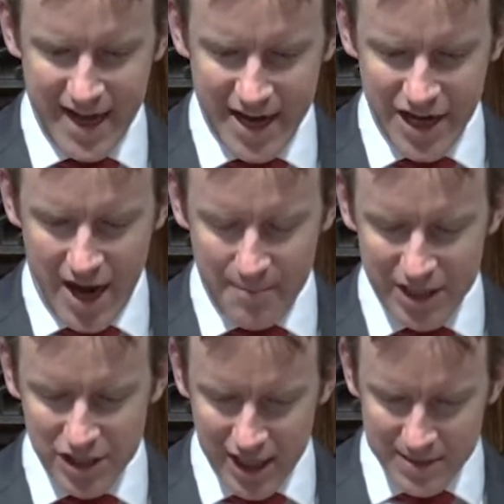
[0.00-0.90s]
And uh,
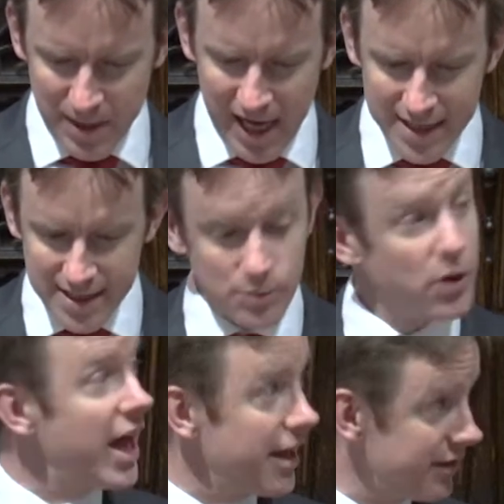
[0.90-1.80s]
imagine his PA says,
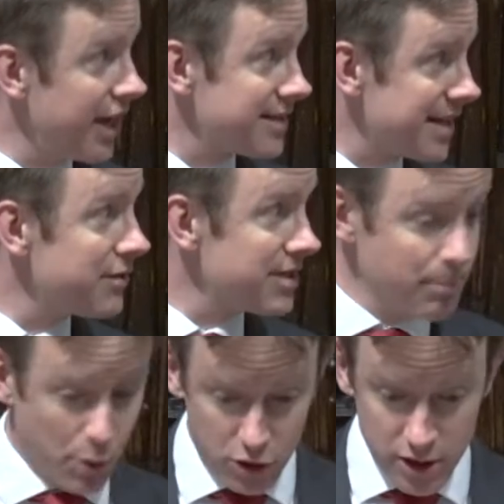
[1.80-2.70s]
Well, that, that sounds
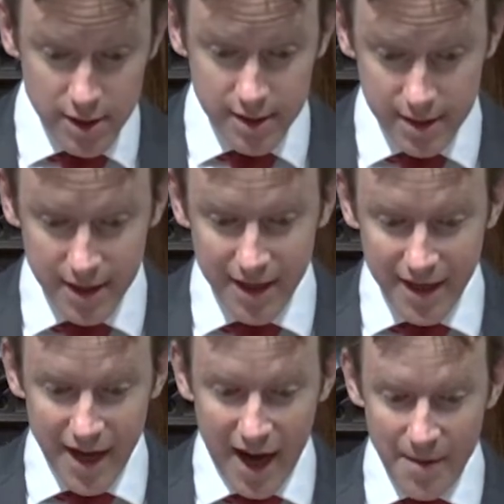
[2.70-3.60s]
important.
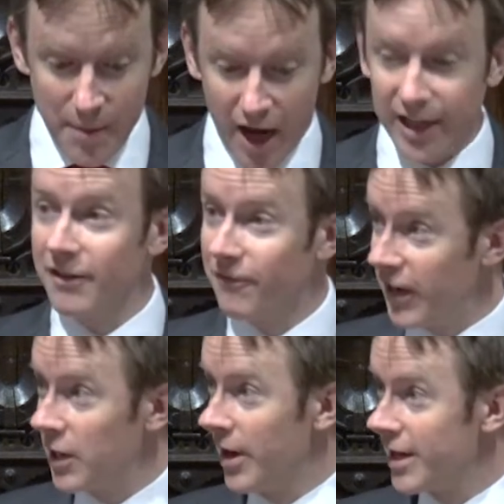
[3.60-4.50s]
Um, I can
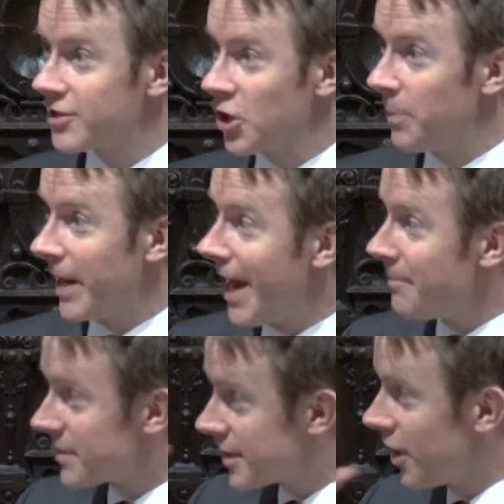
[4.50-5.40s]
fit you in at 2
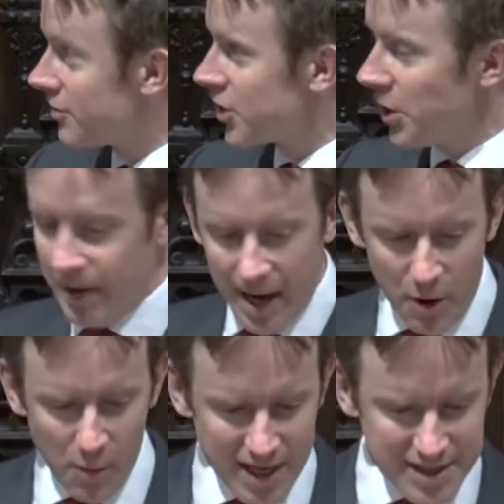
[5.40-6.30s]
p.m. So 2
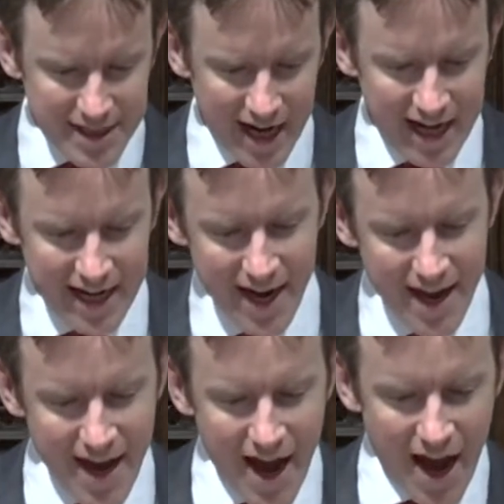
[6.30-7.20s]
p.m. on Wednesday,
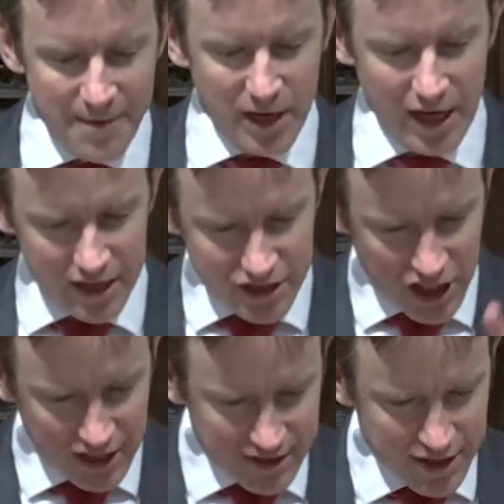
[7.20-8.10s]
um, you know, and
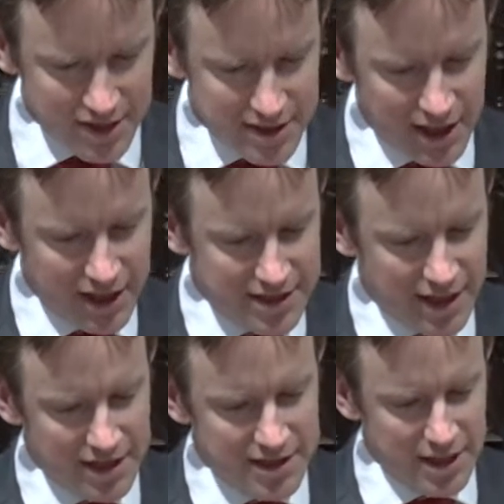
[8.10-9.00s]
she turns to,
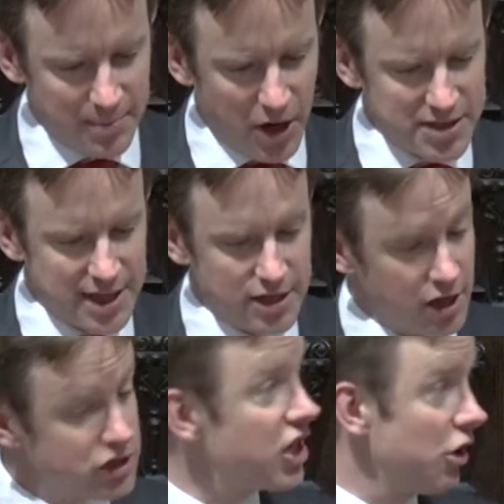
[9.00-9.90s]
to, to the boss,
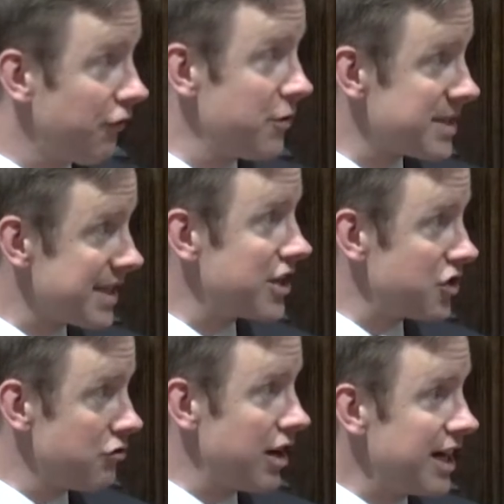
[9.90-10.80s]
you know, Jill from
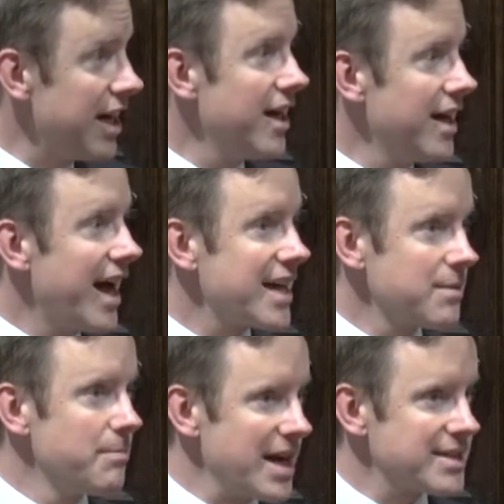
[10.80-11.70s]
stationery
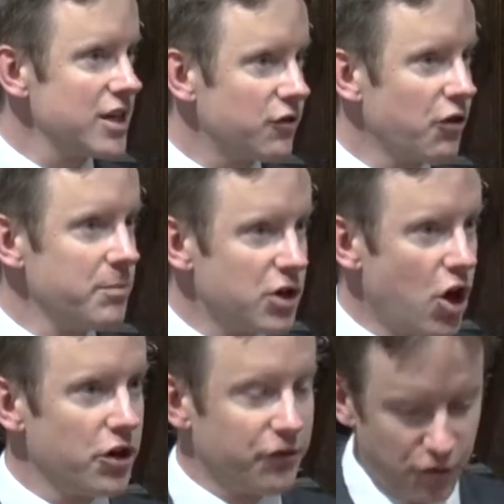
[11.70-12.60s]
has a message from
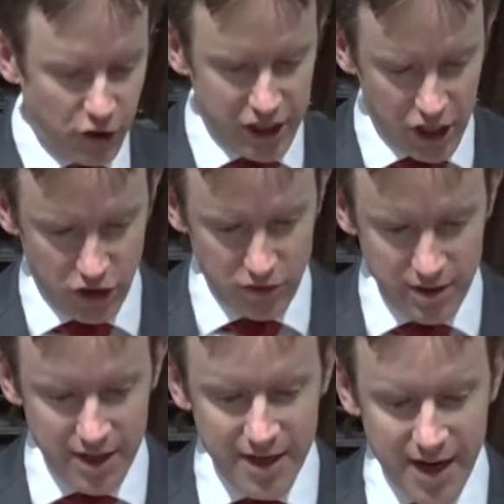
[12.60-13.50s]
God for you.
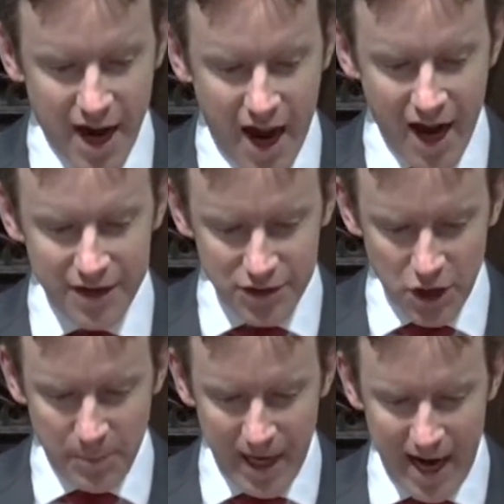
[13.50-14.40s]
Uh,
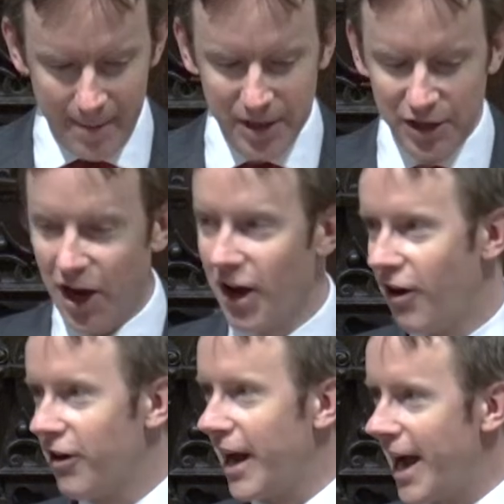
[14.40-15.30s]
2 p.m. You go
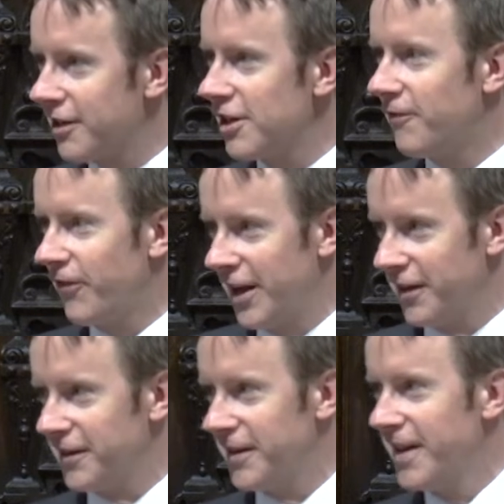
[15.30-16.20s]
along. How do you
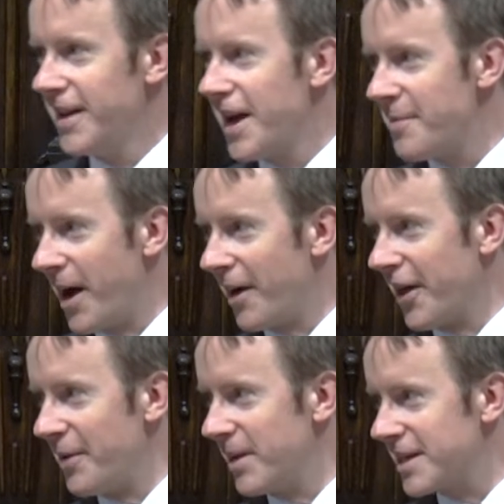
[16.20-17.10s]
feel about
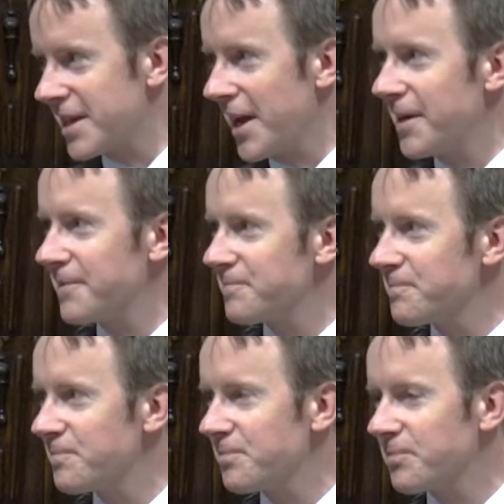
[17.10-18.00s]
that meeting?
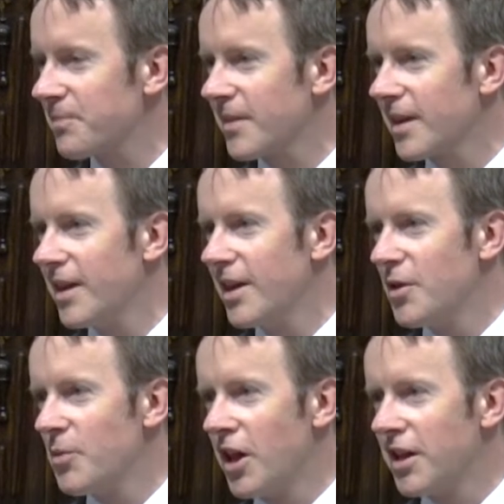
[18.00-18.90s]

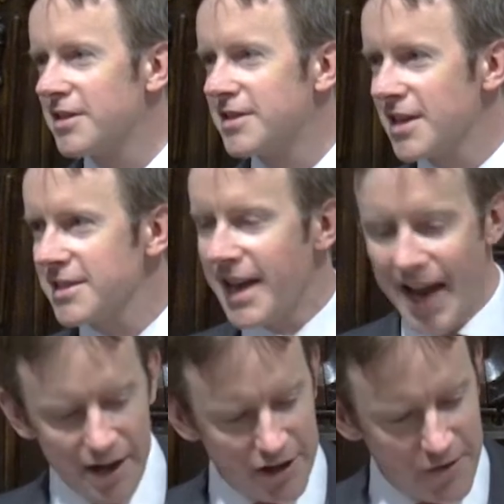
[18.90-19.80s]
Well, doesn't
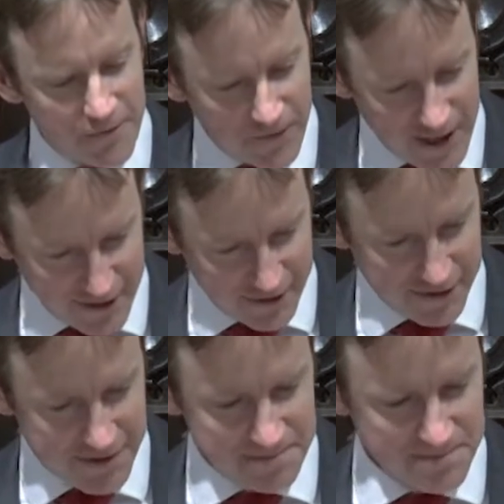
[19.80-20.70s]
how you
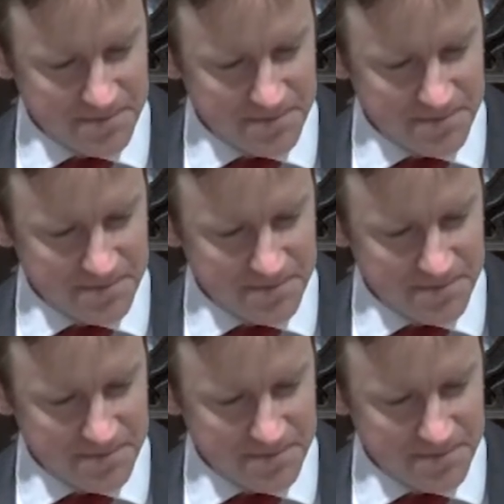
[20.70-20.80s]
feel